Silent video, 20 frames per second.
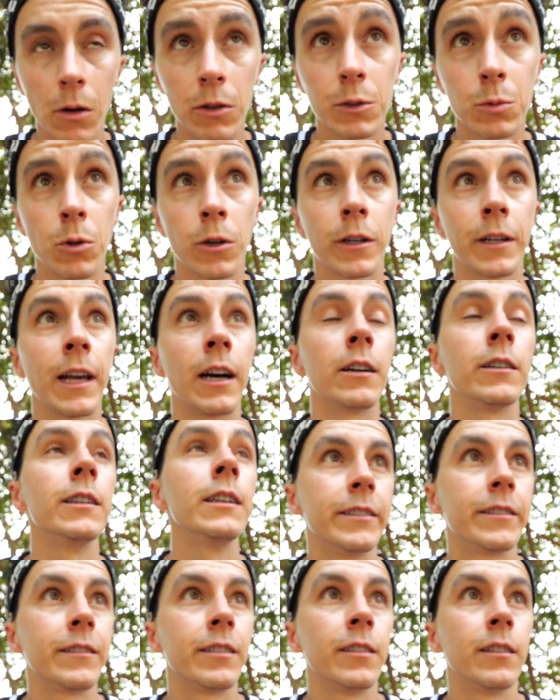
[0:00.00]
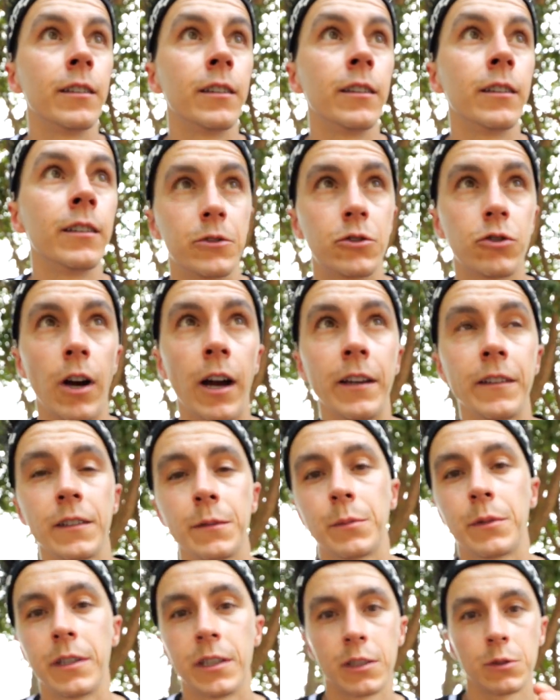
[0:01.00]
was working out, is to try
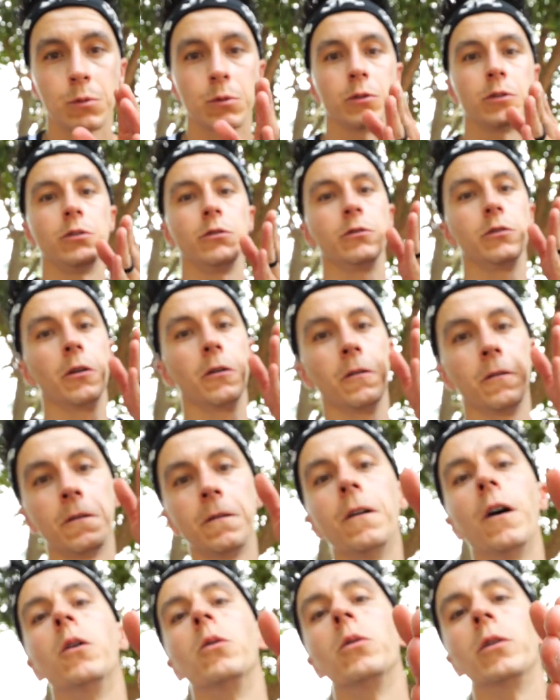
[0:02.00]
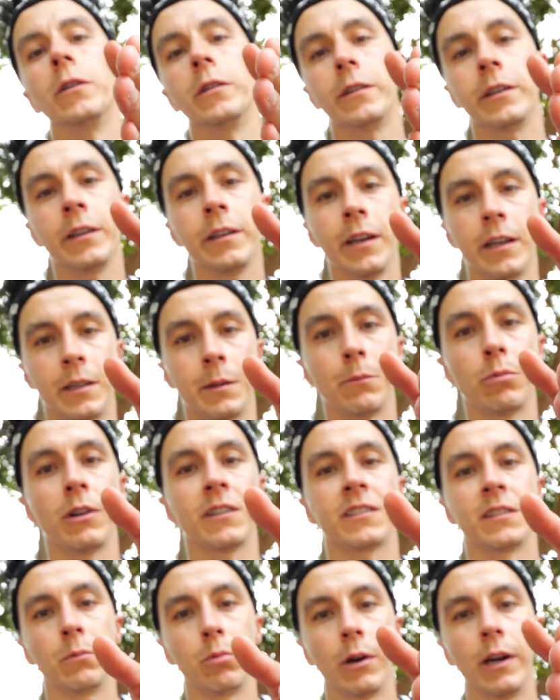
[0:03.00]
some things where you go forward and then
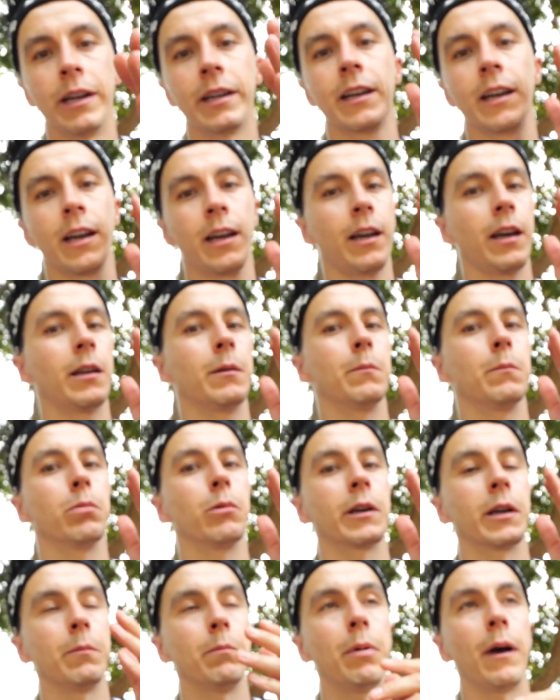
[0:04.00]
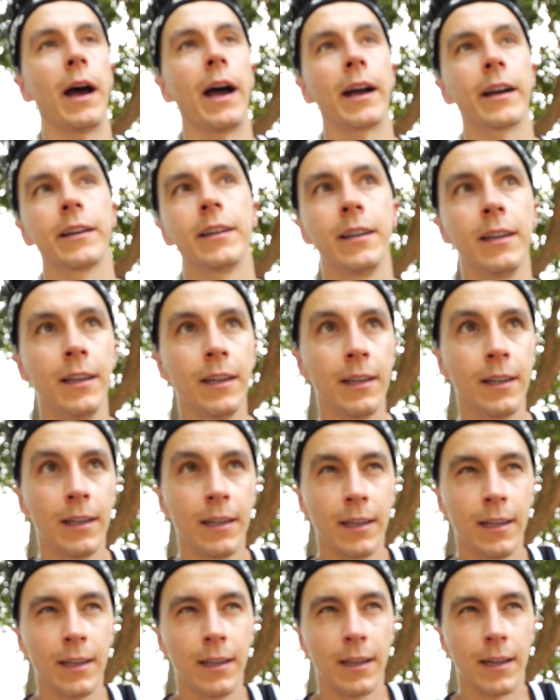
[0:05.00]
press the brake and bring it back.
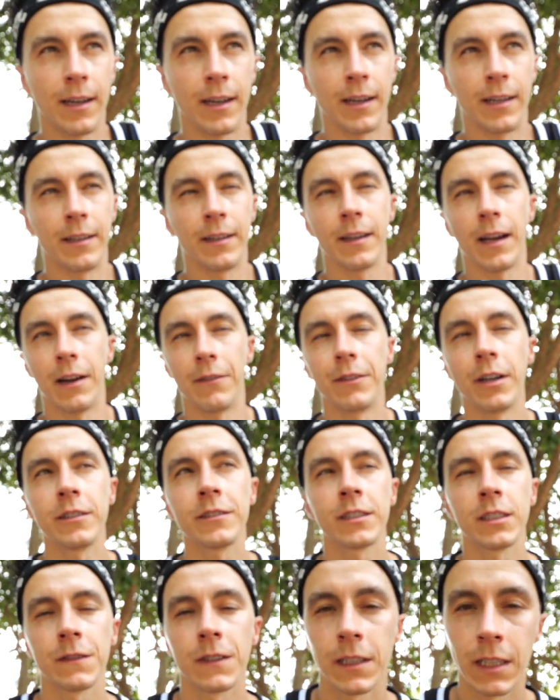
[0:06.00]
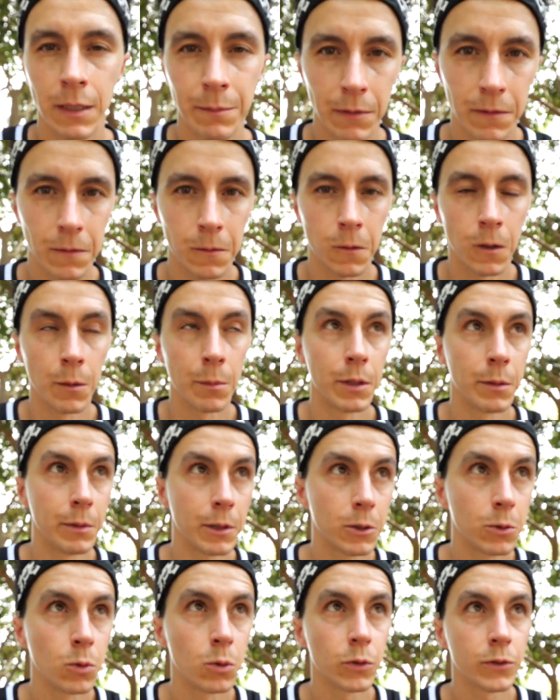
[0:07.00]
And I've done stuff like that before, but it'd
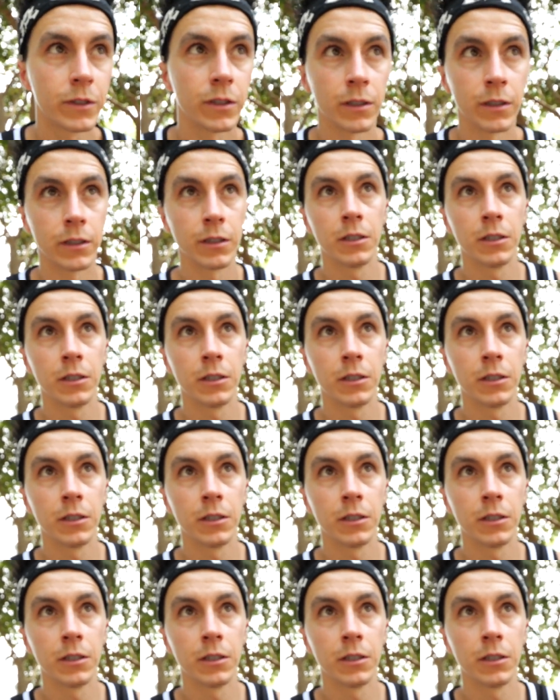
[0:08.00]
be cool to